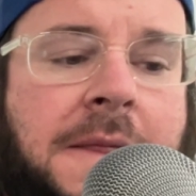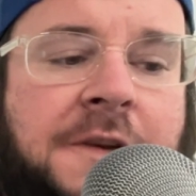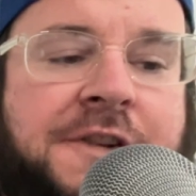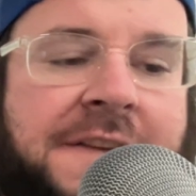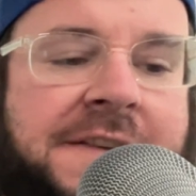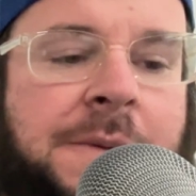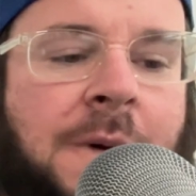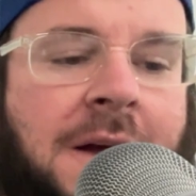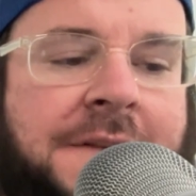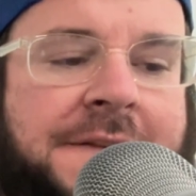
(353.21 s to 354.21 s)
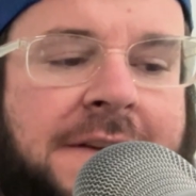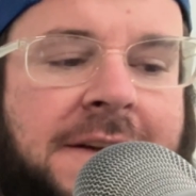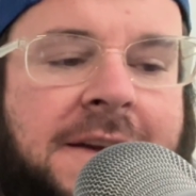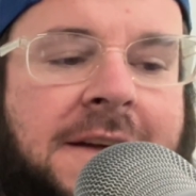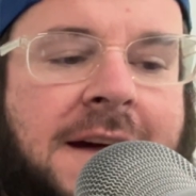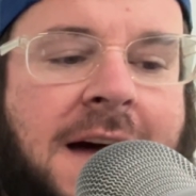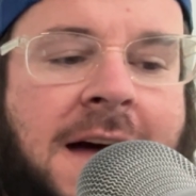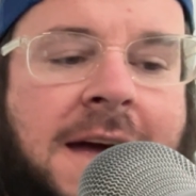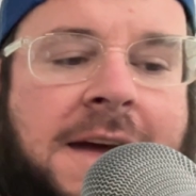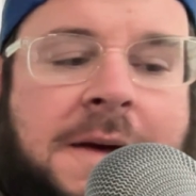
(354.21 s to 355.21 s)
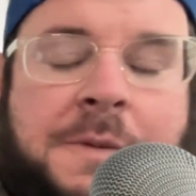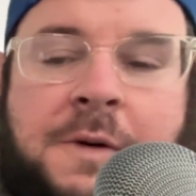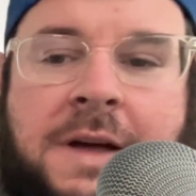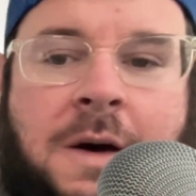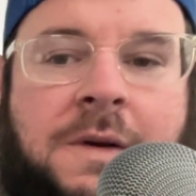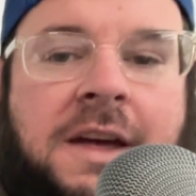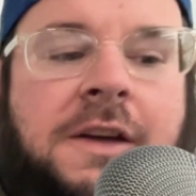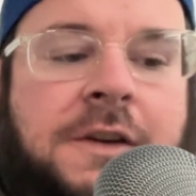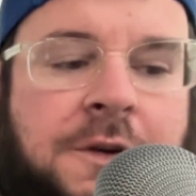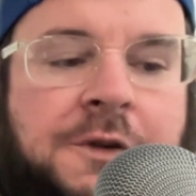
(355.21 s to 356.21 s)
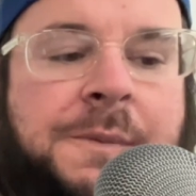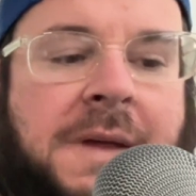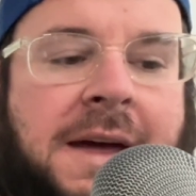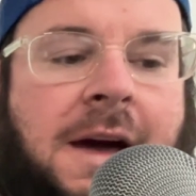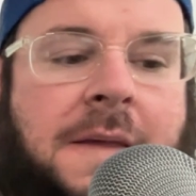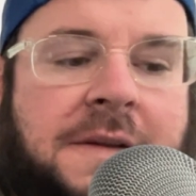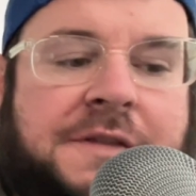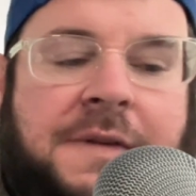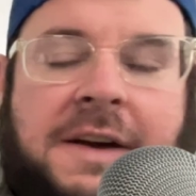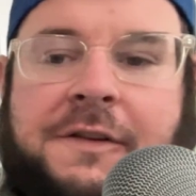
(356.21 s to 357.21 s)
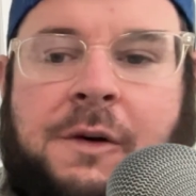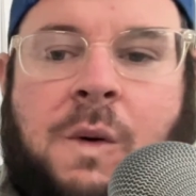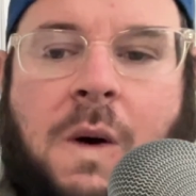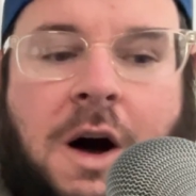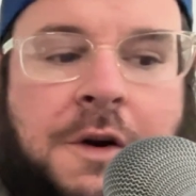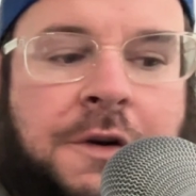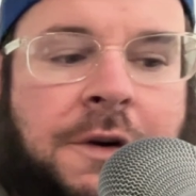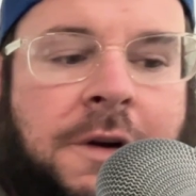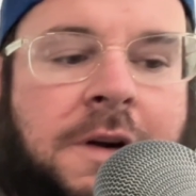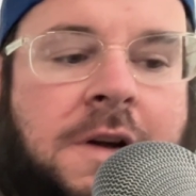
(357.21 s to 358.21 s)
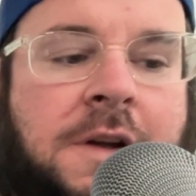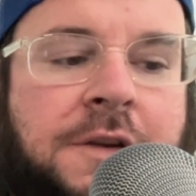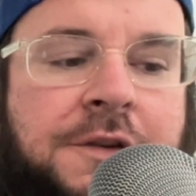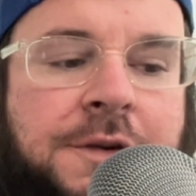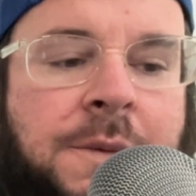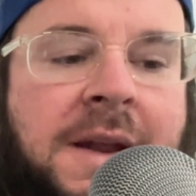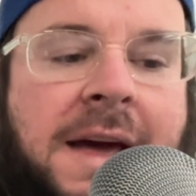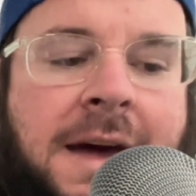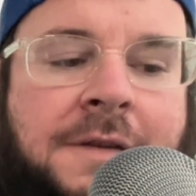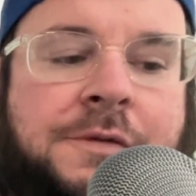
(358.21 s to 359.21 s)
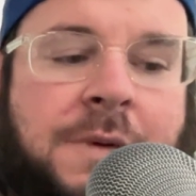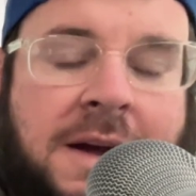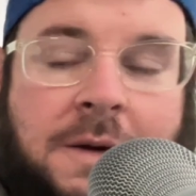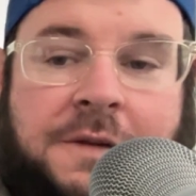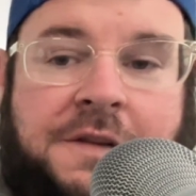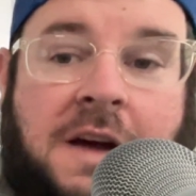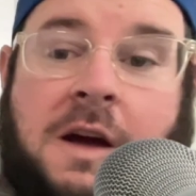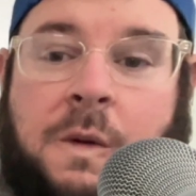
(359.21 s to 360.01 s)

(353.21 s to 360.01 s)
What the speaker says: Jesse Ronson. I put out a huge play on this fight to go under 2.5 rounds.